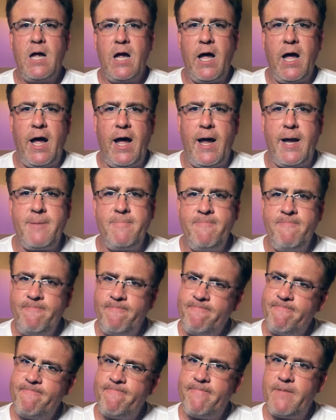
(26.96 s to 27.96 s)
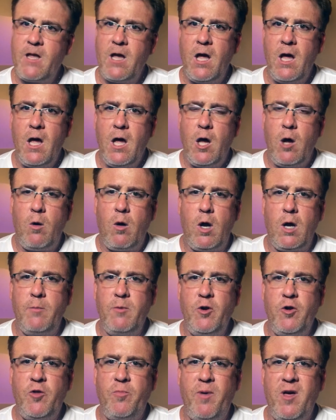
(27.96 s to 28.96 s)
Hey. Welcome
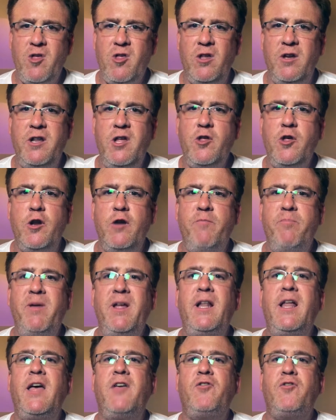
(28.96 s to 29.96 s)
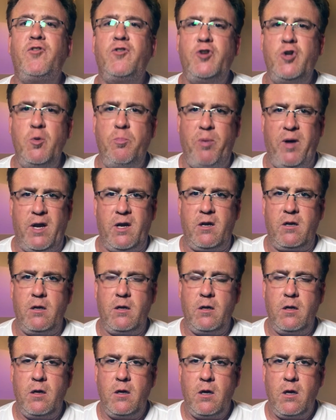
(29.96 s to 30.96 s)
to a special edition of Be Less Stupid.
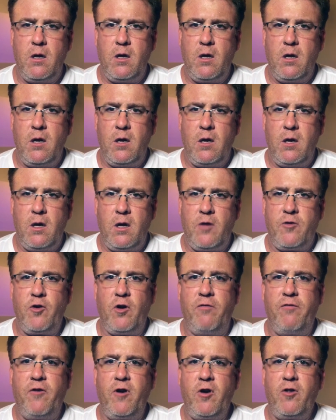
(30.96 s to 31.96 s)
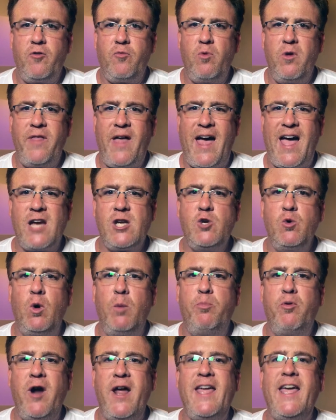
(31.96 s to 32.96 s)
It's our first with actual
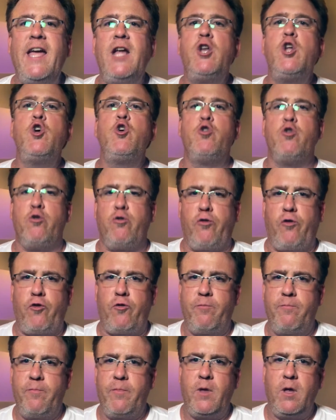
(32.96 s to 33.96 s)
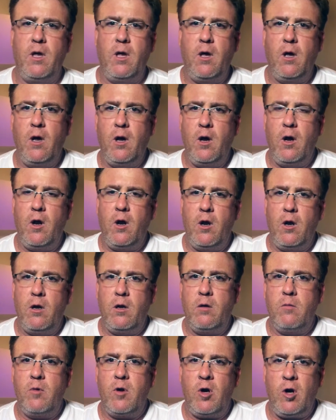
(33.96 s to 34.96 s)
breaking news.
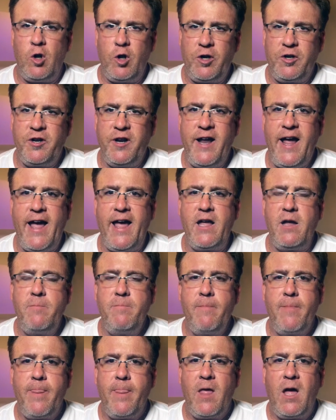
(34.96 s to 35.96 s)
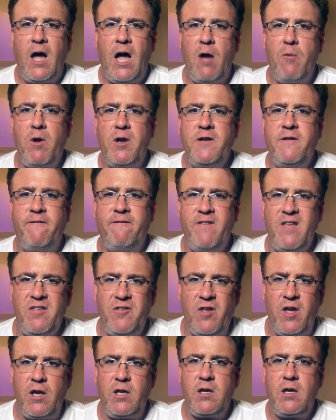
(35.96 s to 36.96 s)
Earlier today, I went to
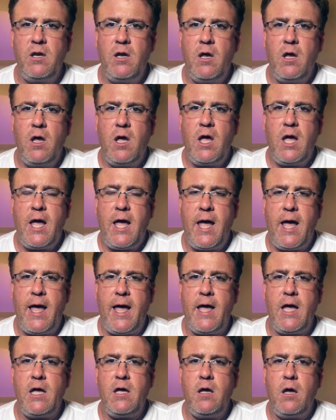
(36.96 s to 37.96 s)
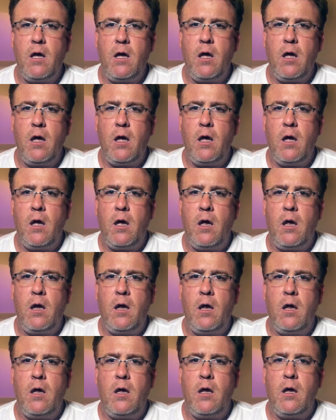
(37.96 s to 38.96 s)
visit a
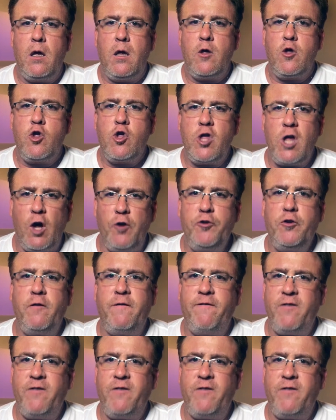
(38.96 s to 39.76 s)
shelter